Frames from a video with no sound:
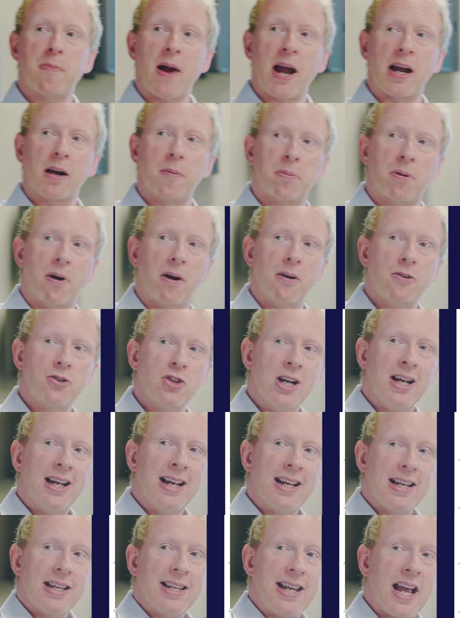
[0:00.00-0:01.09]
bang approach,
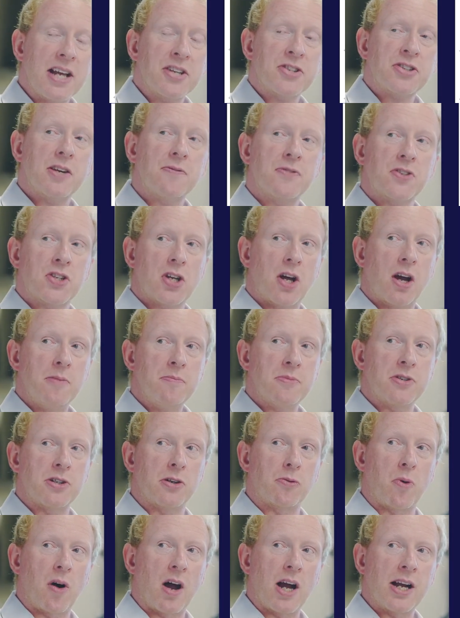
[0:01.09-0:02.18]
yes, they've timed
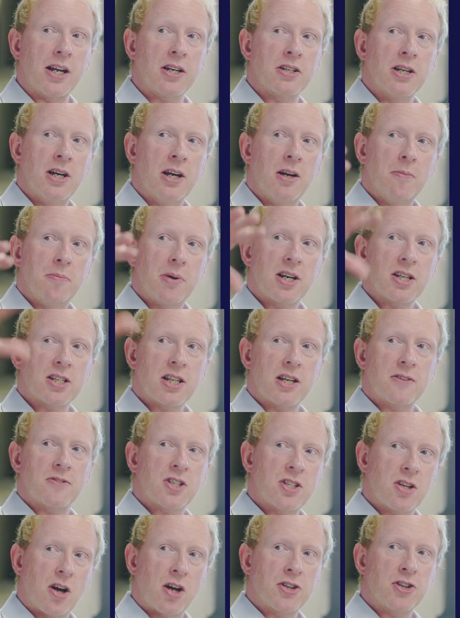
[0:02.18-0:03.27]
it right because they've
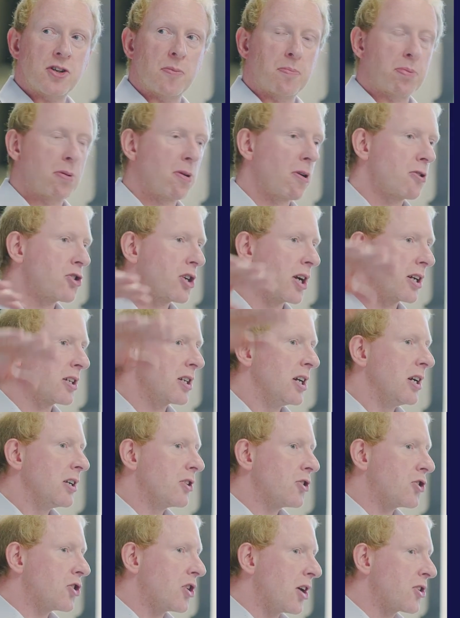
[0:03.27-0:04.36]
started the project
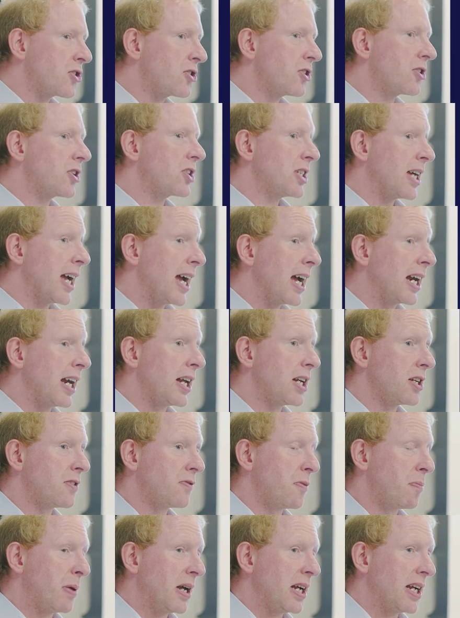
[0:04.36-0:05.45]
just at the tail end
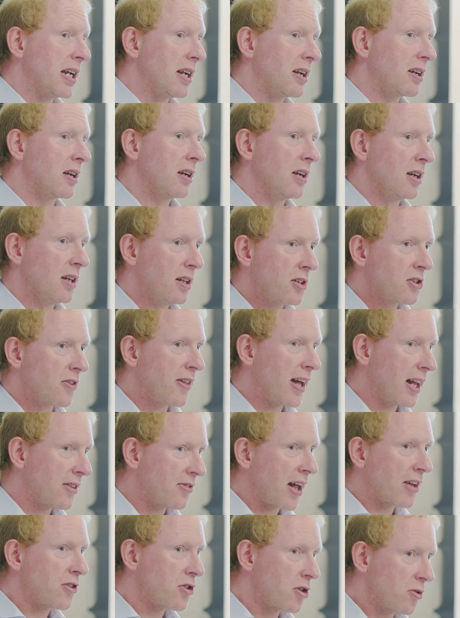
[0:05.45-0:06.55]
of a peak. So
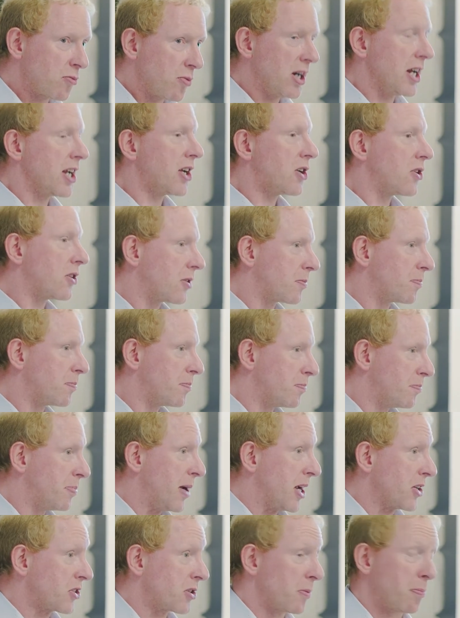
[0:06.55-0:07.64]
that's a really good
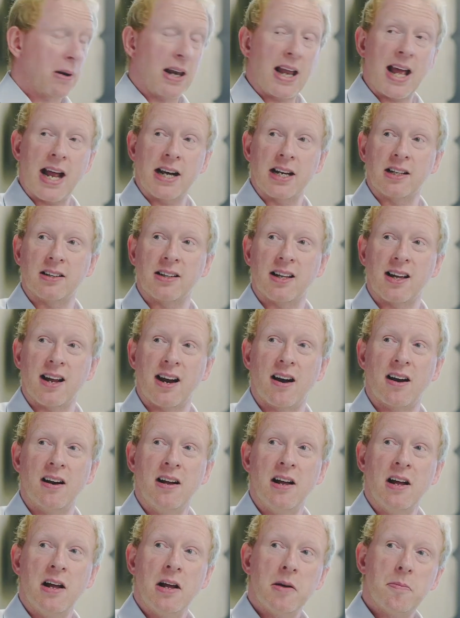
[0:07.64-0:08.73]
piece of planning there.
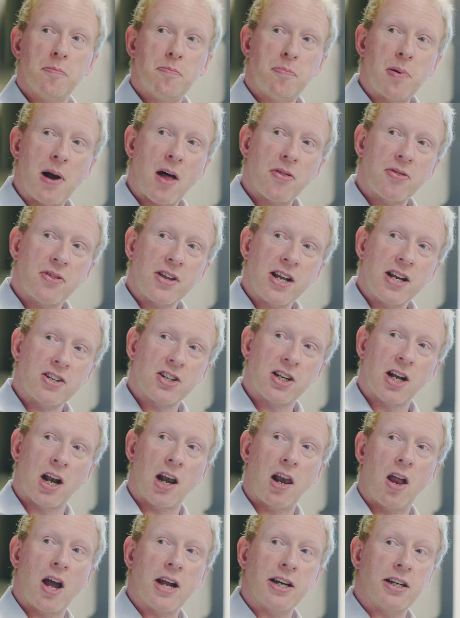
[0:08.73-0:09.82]
But the
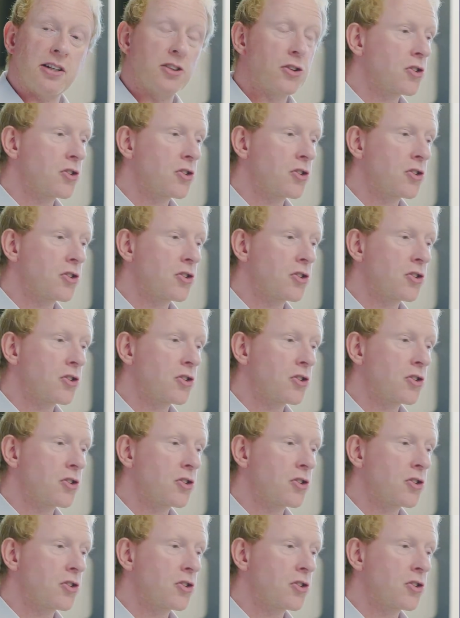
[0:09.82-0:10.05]
decline is